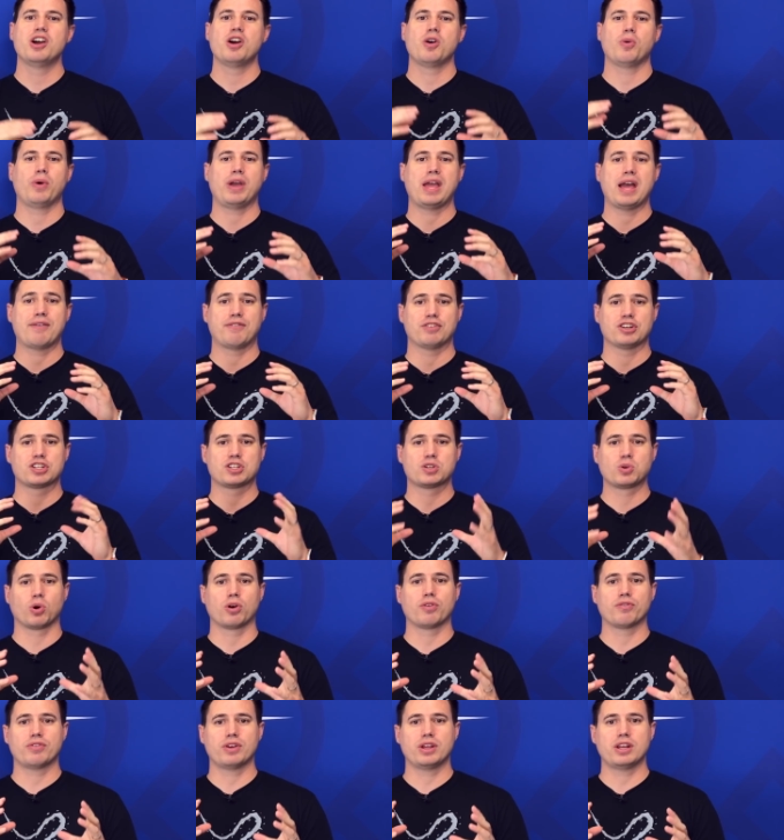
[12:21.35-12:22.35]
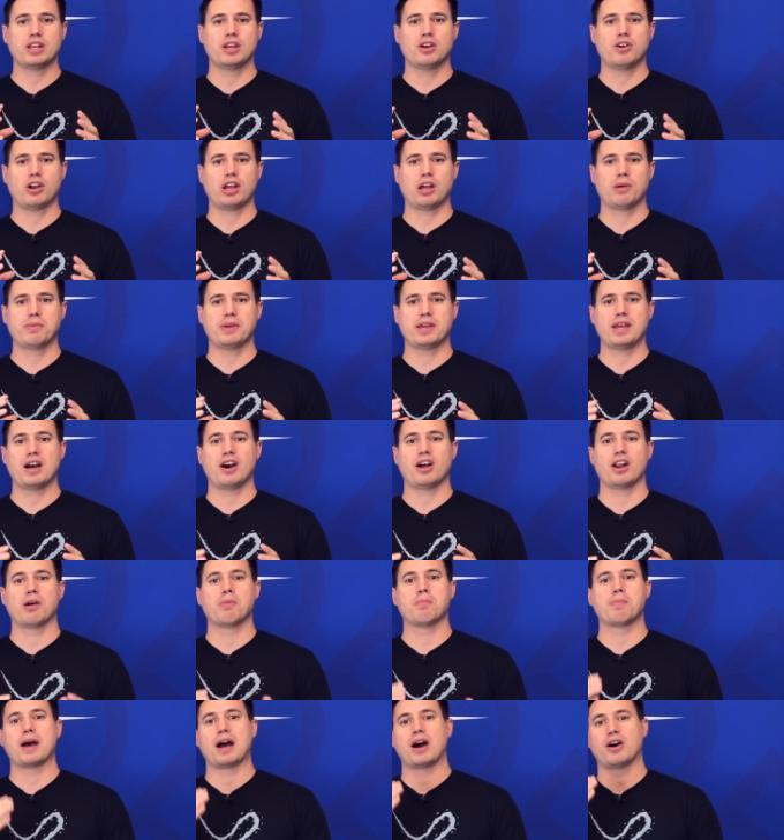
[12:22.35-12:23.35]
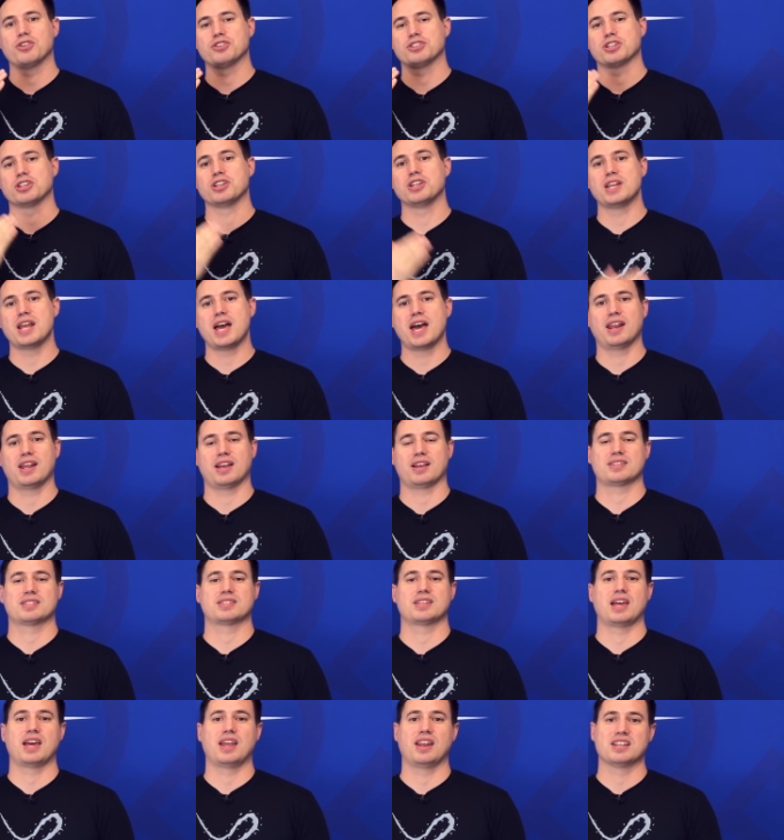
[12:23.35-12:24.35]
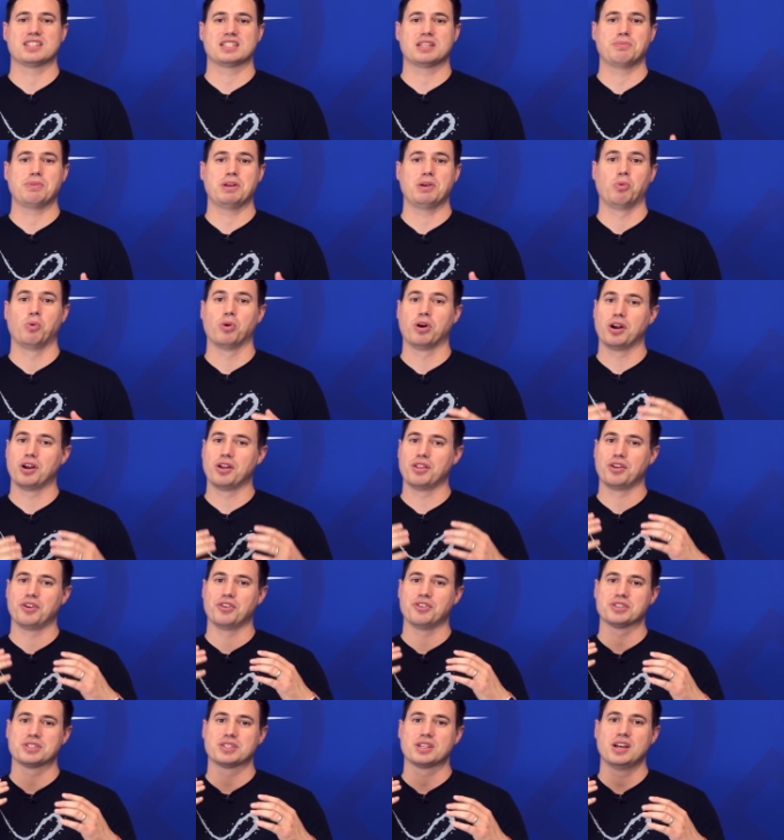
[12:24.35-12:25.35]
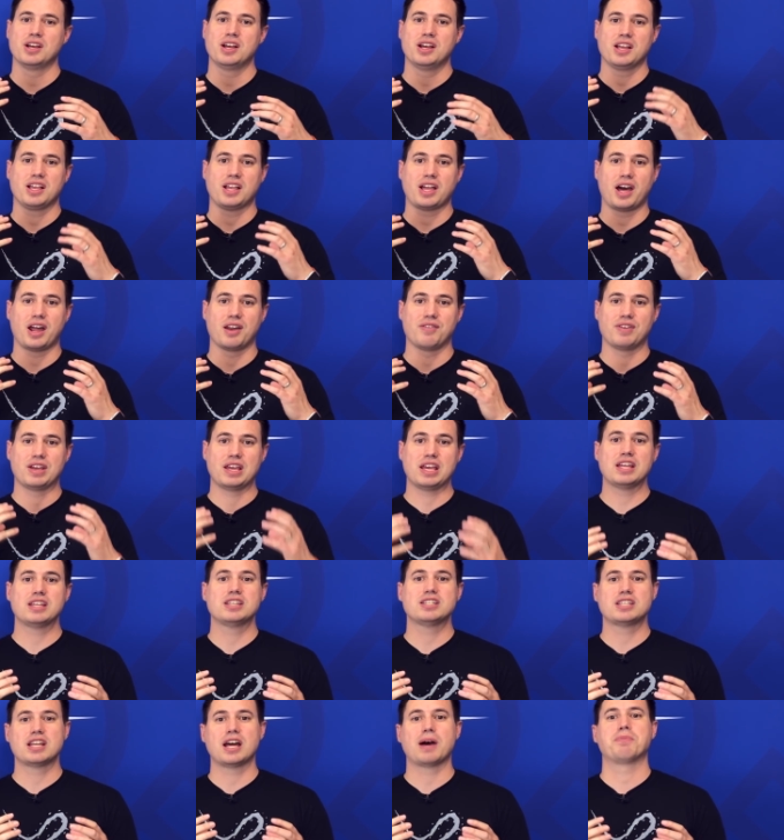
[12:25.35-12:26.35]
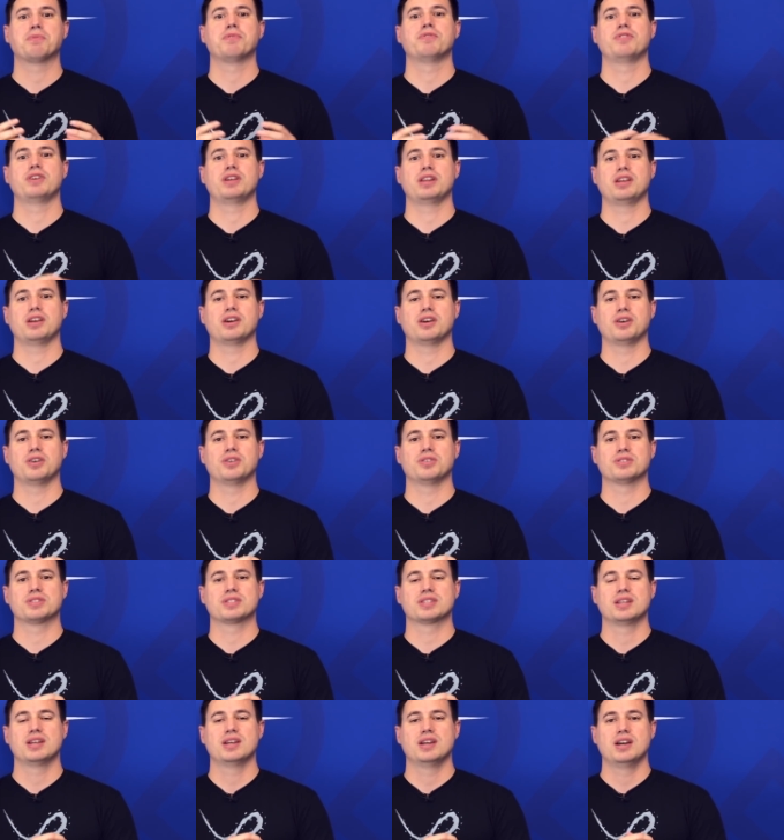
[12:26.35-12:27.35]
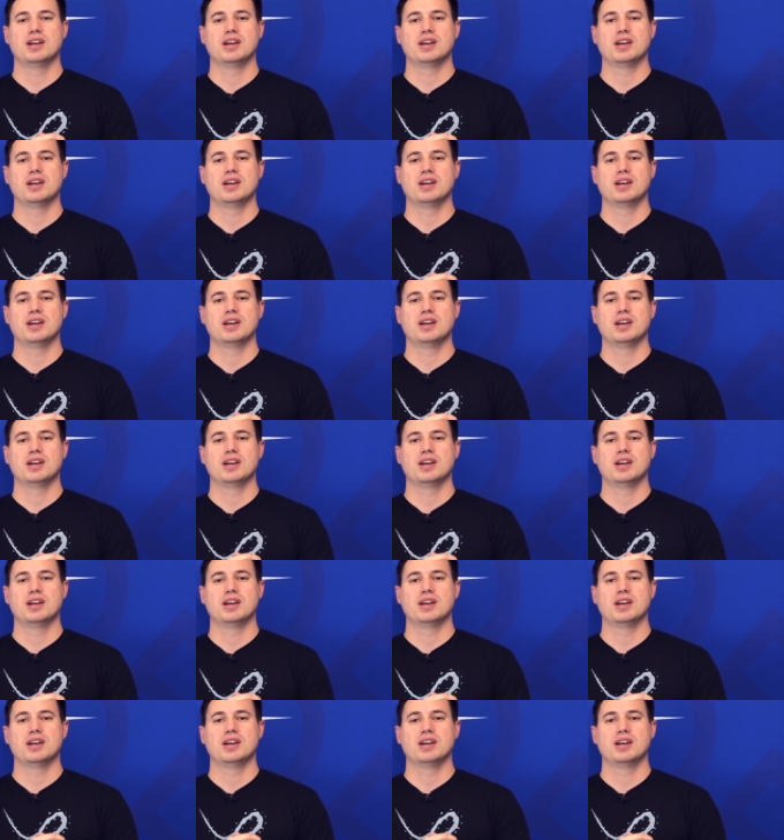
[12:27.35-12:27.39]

We have a short video coming out about genetics, and it's gonna be one of those kind of in-depth videos,